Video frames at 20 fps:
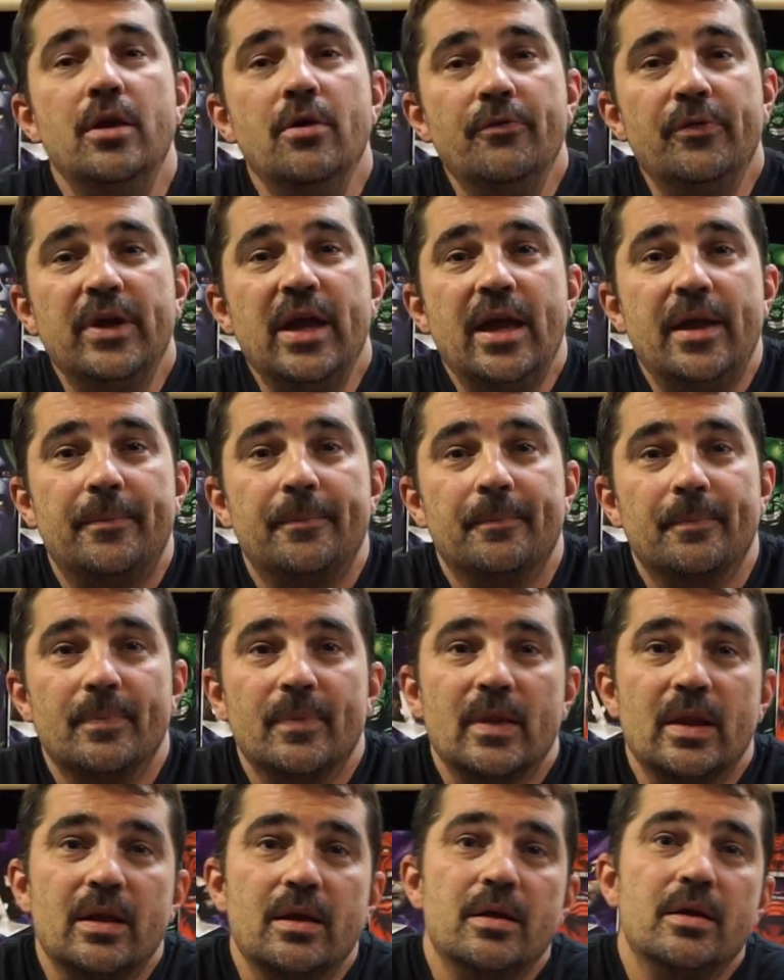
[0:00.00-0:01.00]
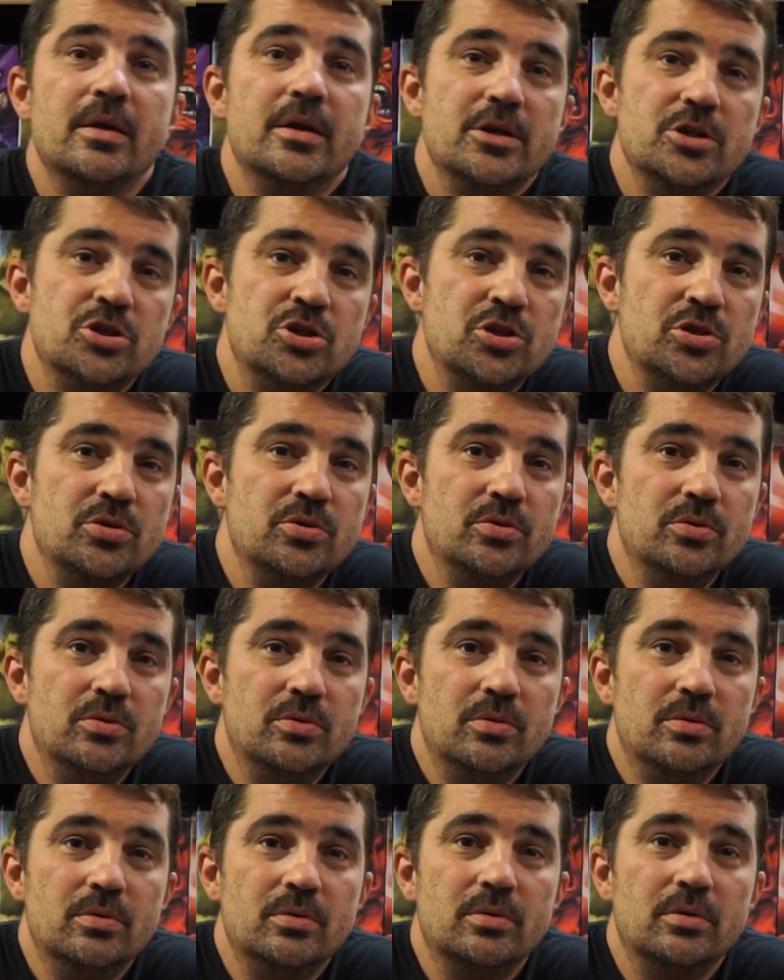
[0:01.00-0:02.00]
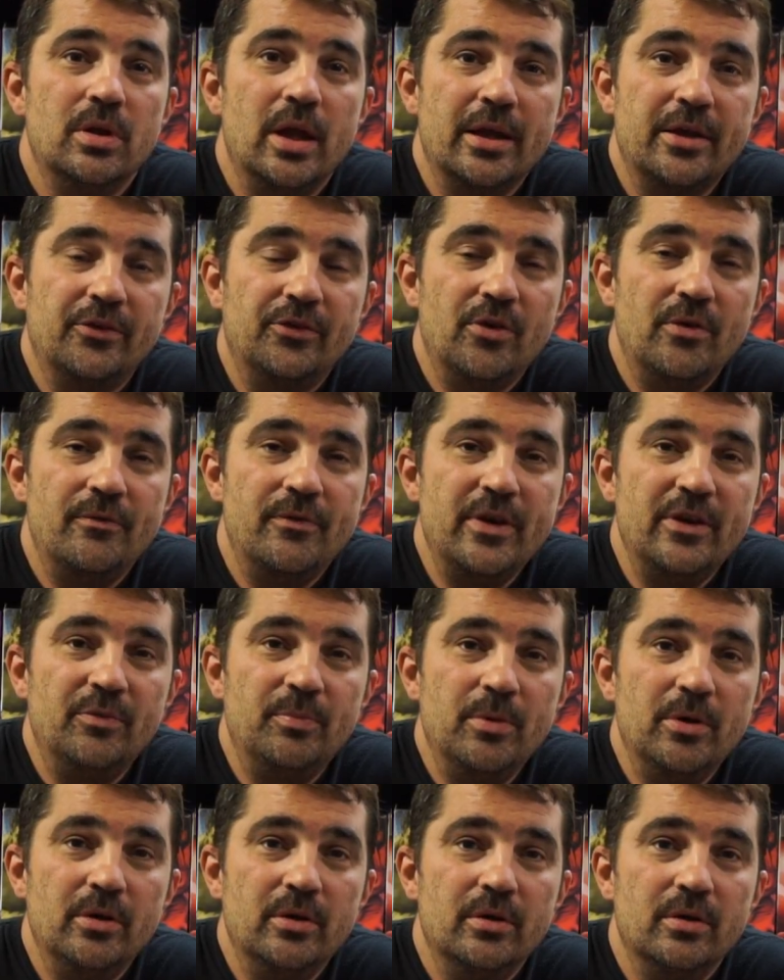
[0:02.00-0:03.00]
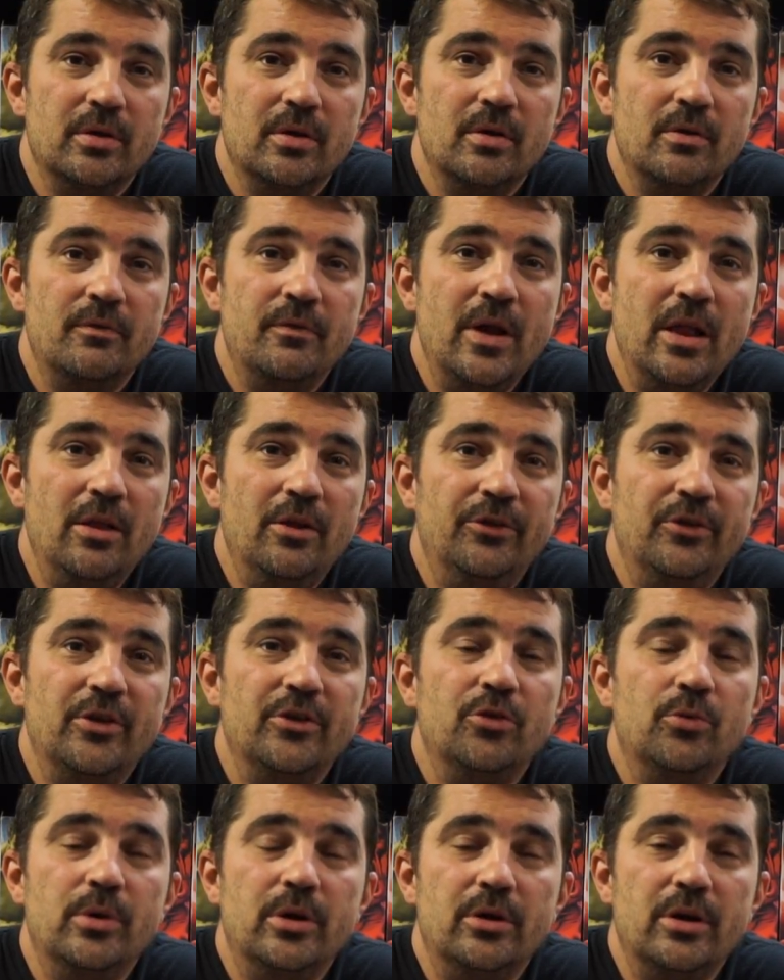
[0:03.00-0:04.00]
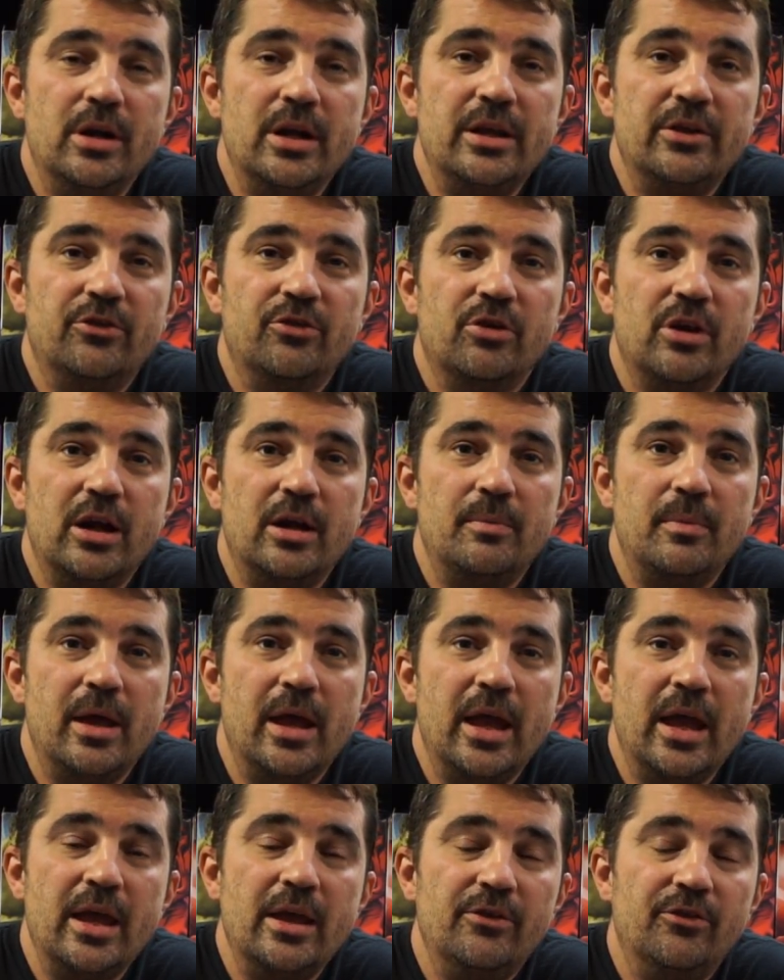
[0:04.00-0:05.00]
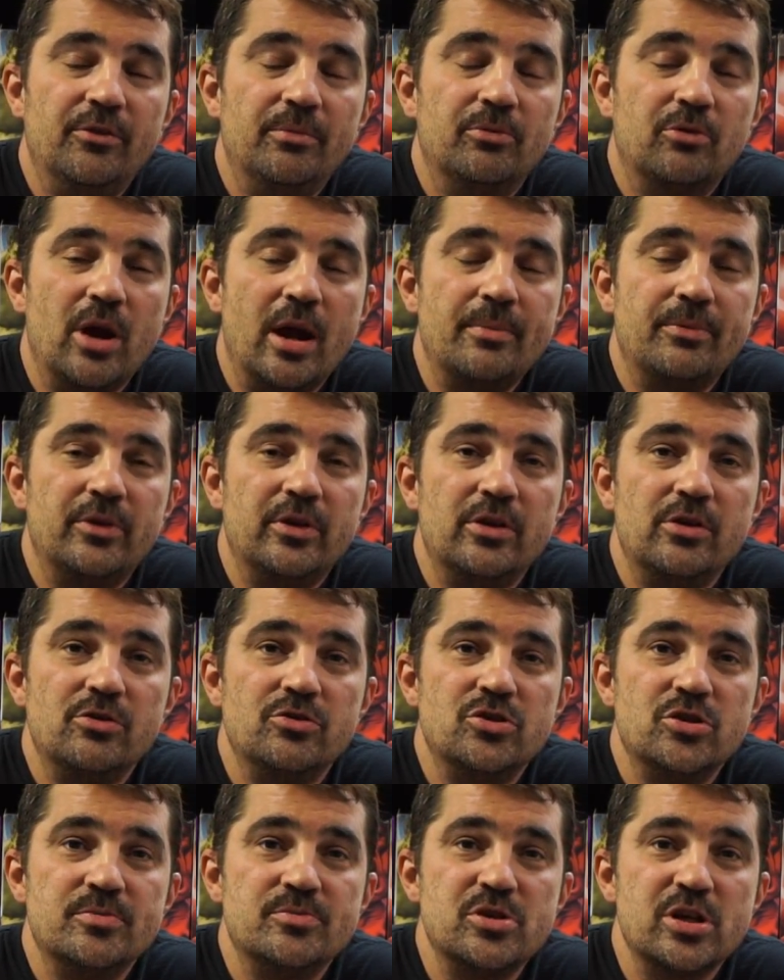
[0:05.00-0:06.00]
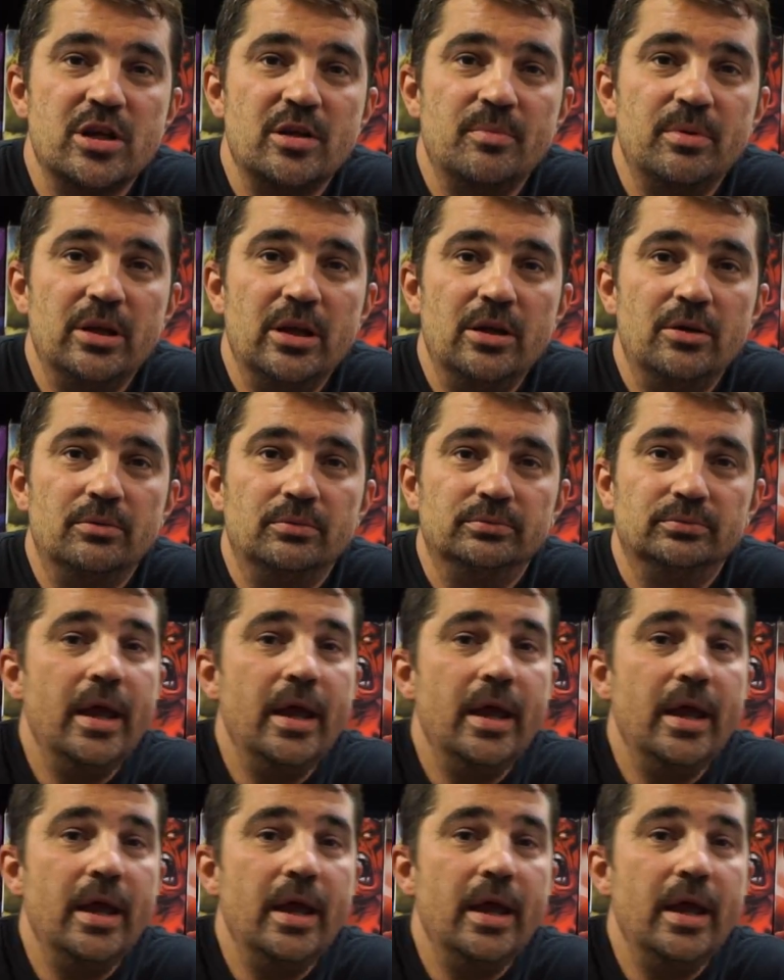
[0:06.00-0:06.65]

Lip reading: Don't forget to like us on Facebook, follow us on Twitter and Instagram, and subscribe to the YouTube channel below.